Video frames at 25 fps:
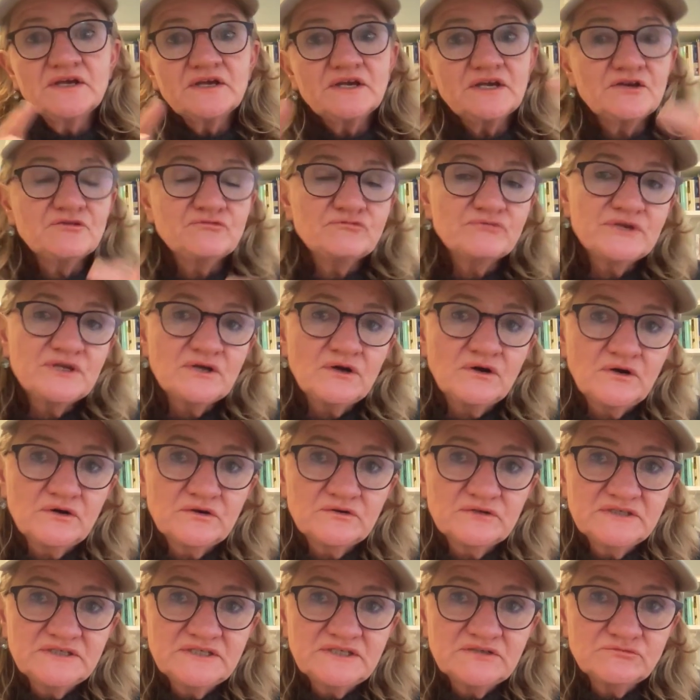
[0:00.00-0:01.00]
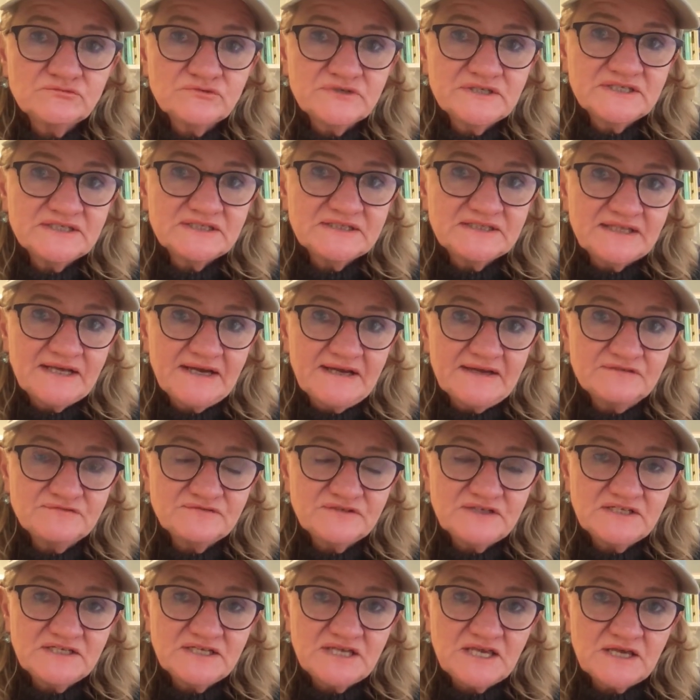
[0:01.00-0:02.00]
if we are in a real life
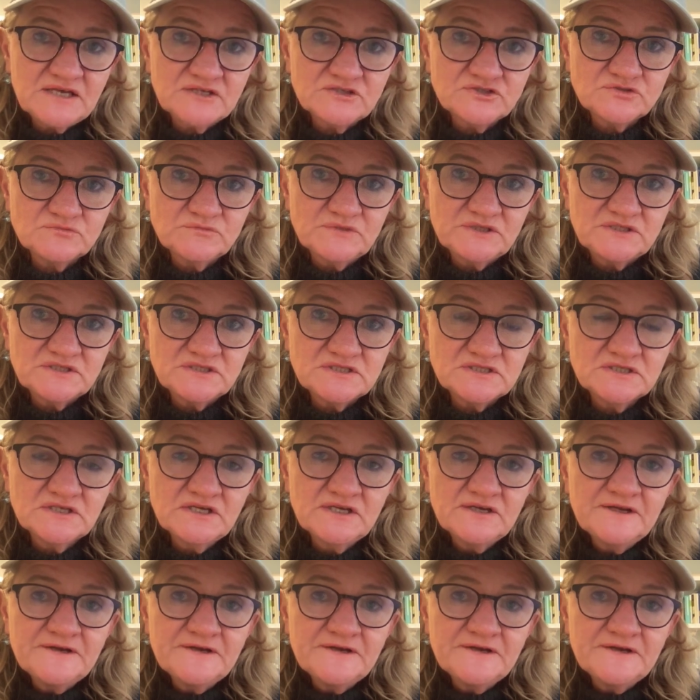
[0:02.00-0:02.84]
engagement,